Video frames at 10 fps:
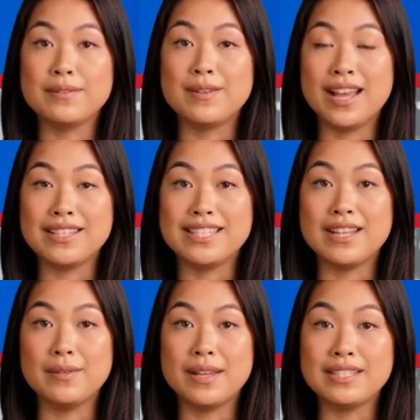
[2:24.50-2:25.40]
grabs
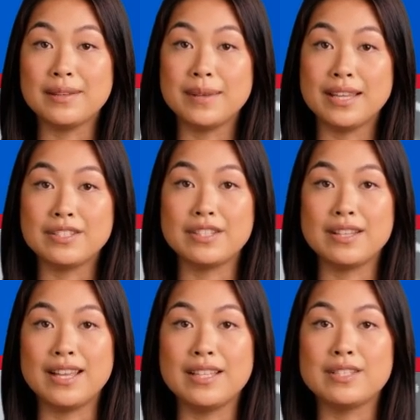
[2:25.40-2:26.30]
the OS image,
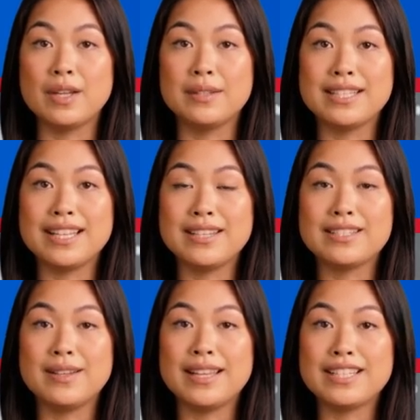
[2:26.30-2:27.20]
and starts the
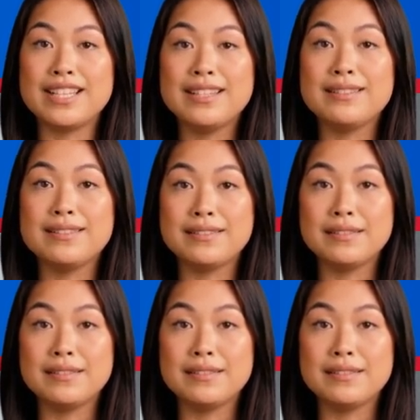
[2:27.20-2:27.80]
installation.